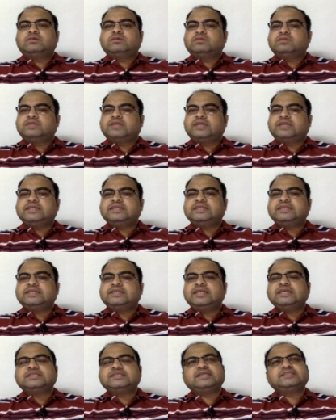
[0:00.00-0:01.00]
33
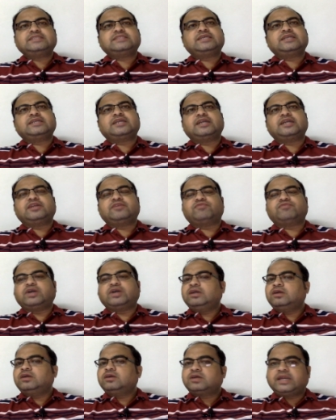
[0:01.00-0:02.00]
is less than 35
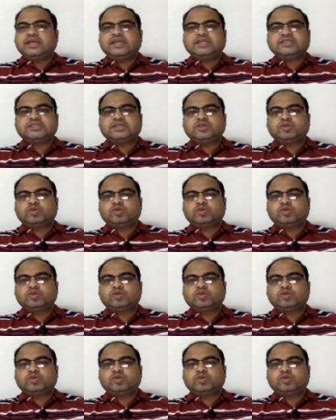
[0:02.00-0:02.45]
condition